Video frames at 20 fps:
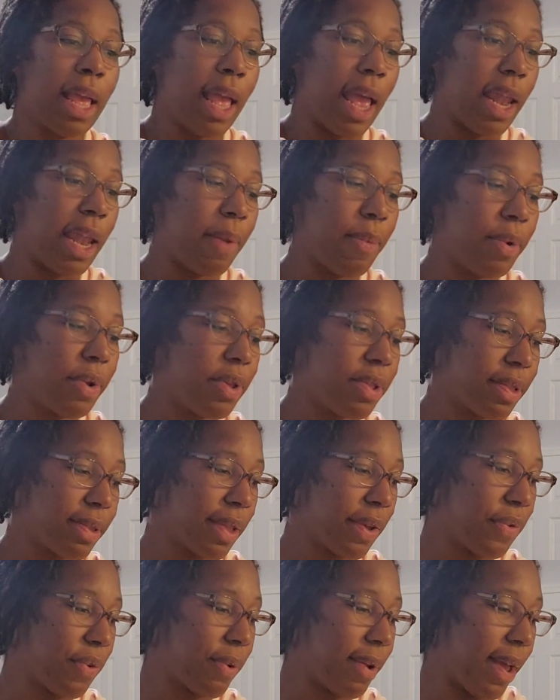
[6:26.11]
and then moving some
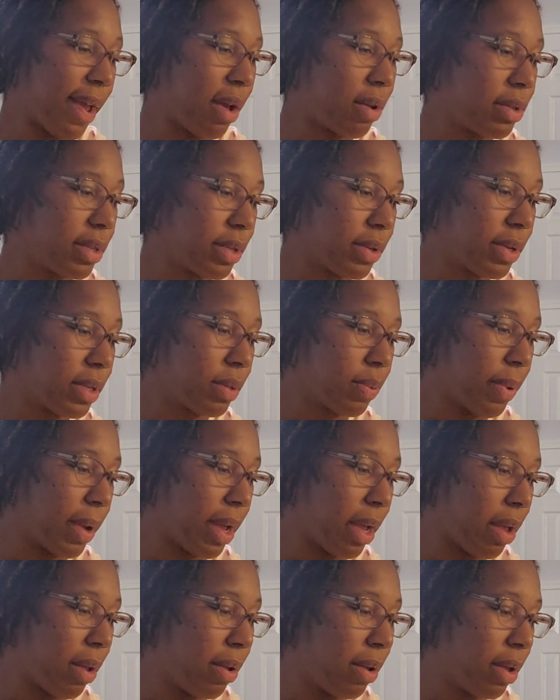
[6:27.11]
stuff from the house as
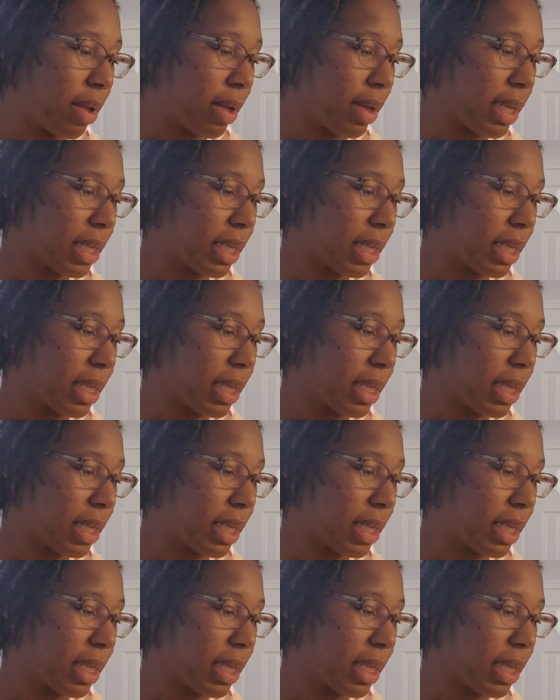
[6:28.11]
well.